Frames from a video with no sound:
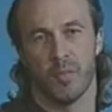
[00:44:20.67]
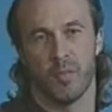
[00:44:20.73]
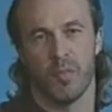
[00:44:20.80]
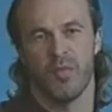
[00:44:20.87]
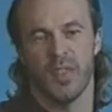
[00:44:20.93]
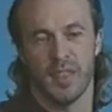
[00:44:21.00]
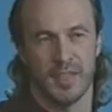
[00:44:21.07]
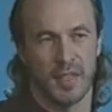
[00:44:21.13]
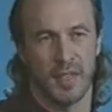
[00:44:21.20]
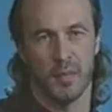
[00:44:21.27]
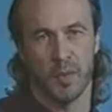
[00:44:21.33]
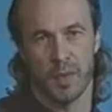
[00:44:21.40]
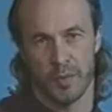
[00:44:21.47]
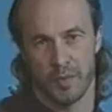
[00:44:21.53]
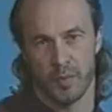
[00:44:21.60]
fits in
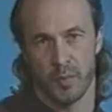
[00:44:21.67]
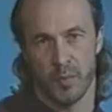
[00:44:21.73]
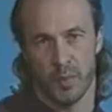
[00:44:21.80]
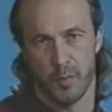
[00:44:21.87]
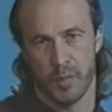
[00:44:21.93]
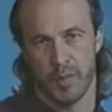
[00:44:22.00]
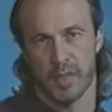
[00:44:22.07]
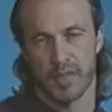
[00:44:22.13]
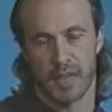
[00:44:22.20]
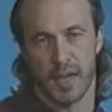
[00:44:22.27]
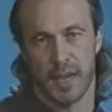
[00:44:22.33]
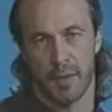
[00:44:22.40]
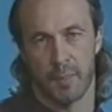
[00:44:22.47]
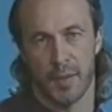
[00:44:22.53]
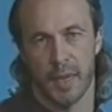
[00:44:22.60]
with this kind
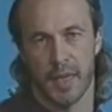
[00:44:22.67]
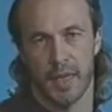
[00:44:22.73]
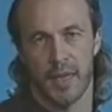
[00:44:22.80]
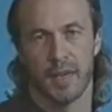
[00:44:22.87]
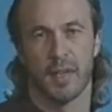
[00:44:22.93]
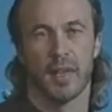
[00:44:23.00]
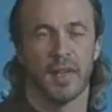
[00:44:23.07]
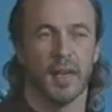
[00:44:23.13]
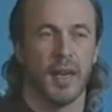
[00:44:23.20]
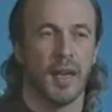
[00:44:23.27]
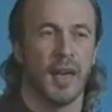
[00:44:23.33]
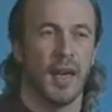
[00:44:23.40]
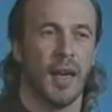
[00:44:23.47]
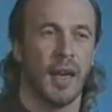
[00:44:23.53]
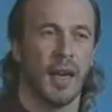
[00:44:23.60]
of playing.
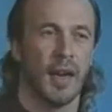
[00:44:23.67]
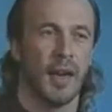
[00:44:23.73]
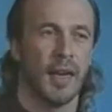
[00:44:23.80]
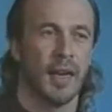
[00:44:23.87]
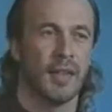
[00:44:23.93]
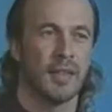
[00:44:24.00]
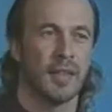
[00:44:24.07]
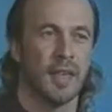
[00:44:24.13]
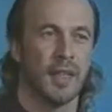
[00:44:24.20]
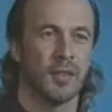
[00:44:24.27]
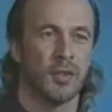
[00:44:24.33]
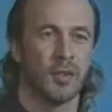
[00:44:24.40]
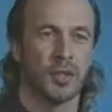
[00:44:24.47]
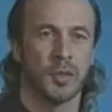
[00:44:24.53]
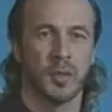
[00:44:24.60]
It's
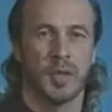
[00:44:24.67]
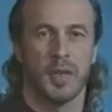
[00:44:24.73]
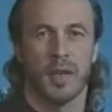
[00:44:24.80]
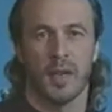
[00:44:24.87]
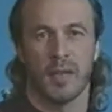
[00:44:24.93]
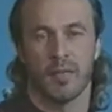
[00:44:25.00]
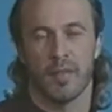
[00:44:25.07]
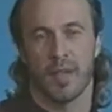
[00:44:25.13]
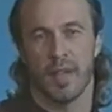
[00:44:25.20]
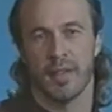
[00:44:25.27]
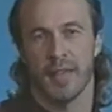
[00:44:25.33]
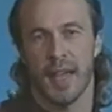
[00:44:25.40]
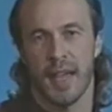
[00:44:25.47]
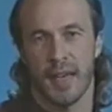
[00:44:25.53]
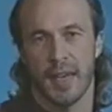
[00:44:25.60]
also a
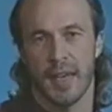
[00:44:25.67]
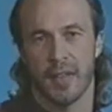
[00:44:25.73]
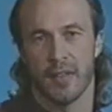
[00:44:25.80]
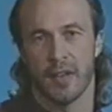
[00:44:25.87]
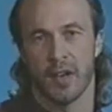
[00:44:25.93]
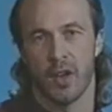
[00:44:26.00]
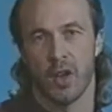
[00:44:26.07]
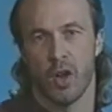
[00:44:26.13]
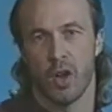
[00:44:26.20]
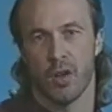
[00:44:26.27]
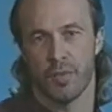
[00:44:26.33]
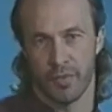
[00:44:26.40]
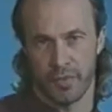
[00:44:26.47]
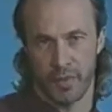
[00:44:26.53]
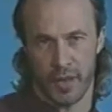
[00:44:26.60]
technique that a lot
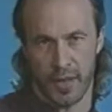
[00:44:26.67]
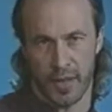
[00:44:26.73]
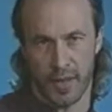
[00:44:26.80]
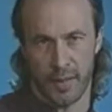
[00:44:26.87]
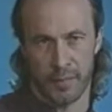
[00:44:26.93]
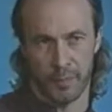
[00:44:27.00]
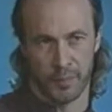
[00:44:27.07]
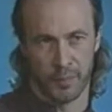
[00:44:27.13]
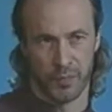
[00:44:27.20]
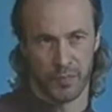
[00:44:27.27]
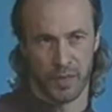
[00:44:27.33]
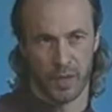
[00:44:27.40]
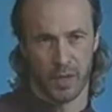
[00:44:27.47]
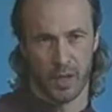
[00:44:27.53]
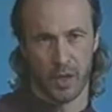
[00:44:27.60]
of
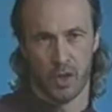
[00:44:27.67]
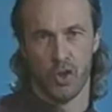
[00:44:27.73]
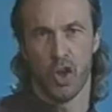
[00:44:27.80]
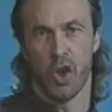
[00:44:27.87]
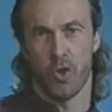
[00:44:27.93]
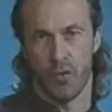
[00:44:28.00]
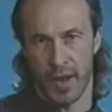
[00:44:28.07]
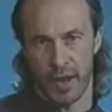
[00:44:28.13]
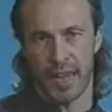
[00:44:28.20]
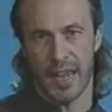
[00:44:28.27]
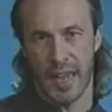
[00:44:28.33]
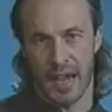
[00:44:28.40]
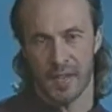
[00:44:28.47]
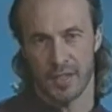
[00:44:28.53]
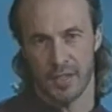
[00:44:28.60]
non-reggae
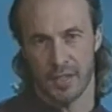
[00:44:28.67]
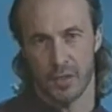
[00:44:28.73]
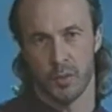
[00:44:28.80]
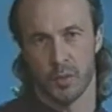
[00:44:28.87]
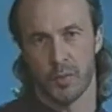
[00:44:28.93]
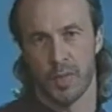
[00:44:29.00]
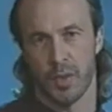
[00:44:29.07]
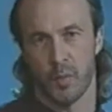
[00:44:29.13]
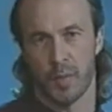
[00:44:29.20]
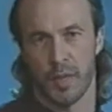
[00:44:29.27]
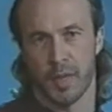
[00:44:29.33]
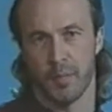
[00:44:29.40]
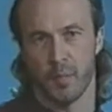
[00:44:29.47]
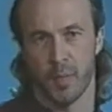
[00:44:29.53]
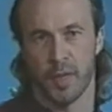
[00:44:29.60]
artists use when
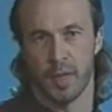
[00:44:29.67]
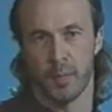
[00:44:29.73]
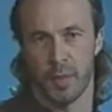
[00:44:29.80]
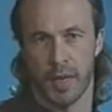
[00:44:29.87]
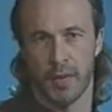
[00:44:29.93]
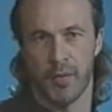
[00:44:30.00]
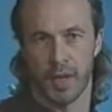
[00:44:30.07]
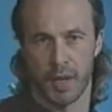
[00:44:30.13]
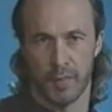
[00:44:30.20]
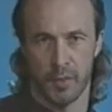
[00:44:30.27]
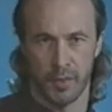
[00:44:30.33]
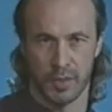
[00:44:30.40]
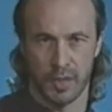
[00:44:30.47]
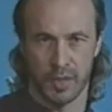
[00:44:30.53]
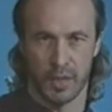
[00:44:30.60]
they play reggae
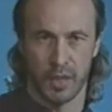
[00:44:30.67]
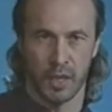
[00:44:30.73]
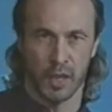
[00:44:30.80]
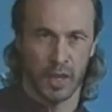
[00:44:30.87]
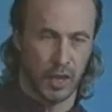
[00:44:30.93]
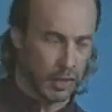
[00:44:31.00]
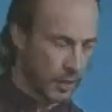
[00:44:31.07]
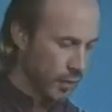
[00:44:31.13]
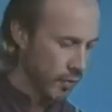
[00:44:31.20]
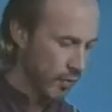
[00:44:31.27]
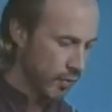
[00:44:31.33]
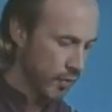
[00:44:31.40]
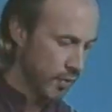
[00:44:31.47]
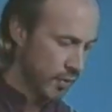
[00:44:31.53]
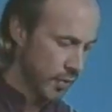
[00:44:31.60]
music.
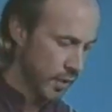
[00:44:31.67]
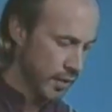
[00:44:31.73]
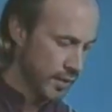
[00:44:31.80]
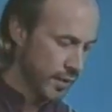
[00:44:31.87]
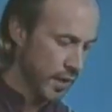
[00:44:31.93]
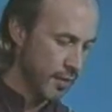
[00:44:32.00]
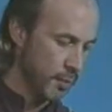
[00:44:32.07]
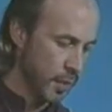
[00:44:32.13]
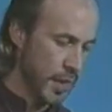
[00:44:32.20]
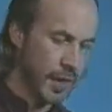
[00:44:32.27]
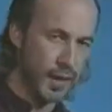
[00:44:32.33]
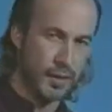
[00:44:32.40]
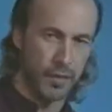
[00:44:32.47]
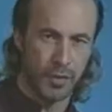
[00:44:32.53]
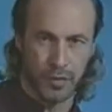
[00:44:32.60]
Instead of
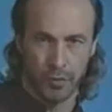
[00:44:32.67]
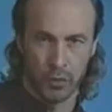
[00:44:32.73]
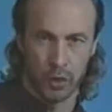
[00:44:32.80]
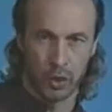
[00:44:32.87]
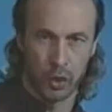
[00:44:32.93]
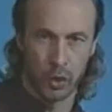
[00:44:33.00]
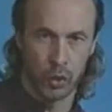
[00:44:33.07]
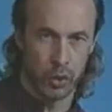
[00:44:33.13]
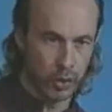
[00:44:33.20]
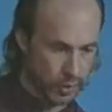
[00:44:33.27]
playing the full chord,